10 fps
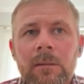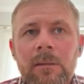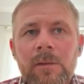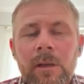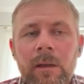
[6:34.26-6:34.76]

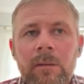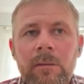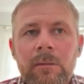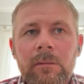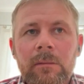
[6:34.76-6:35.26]

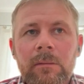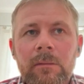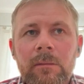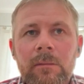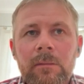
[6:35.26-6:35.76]
So
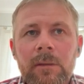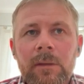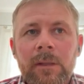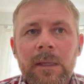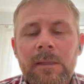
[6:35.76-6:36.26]
the
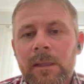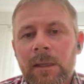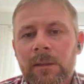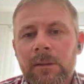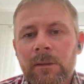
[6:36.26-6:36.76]
things that
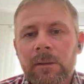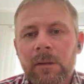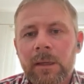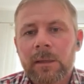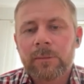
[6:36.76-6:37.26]
you can do,
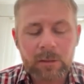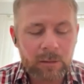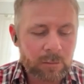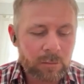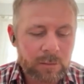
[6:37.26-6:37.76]
like if I've
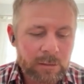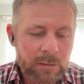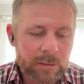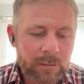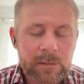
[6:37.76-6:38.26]
got a horse that's
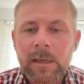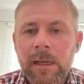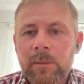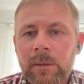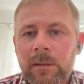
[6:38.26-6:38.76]
a little
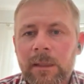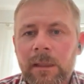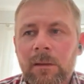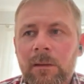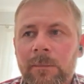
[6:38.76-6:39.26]
stuck when I
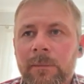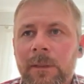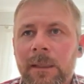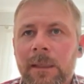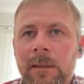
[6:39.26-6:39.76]
get on
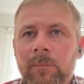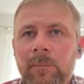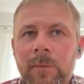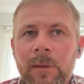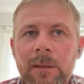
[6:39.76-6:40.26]
them,
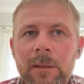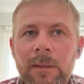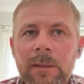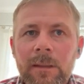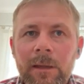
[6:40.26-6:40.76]

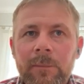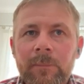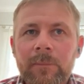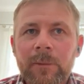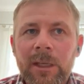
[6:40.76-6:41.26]

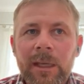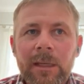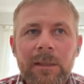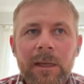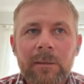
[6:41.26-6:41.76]
you
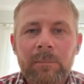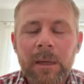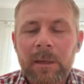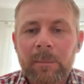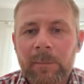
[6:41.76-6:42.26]
can go
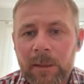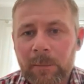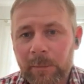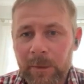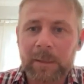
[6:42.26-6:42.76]

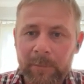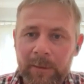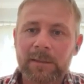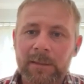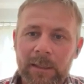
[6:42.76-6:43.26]
bubba
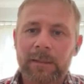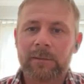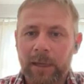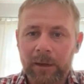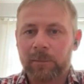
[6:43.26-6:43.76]
until they
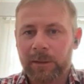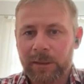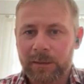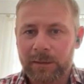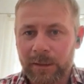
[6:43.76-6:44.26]
go, but
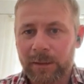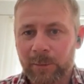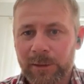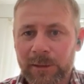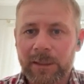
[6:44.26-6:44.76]
then you don't know
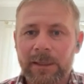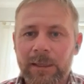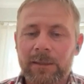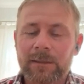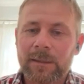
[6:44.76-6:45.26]
what you're going to
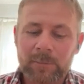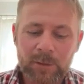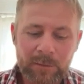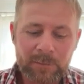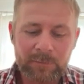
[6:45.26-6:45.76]
get
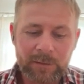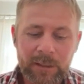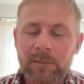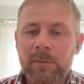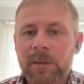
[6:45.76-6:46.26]
sometimes if they
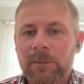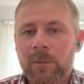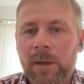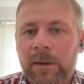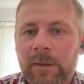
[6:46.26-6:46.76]
have a bit of a
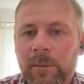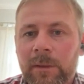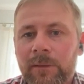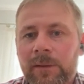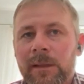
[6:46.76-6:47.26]
worry or whatever.